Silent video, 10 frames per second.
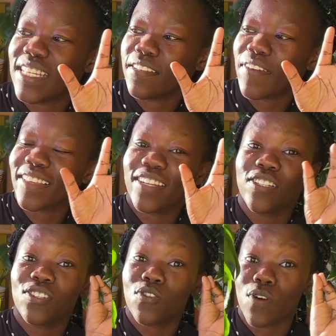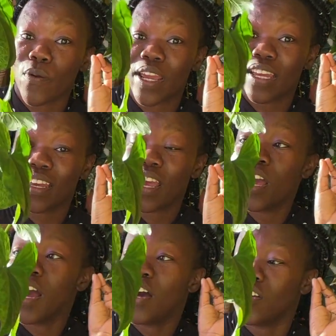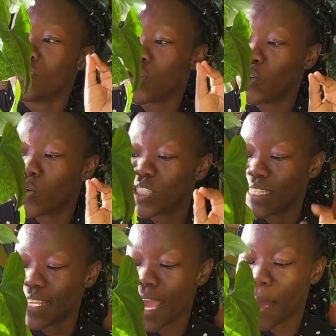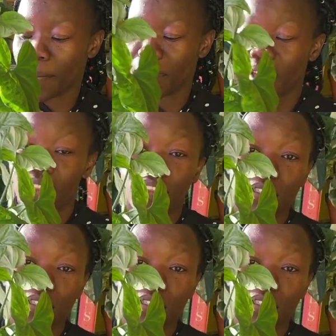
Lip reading: The fact that it's growing so gorgeously up, this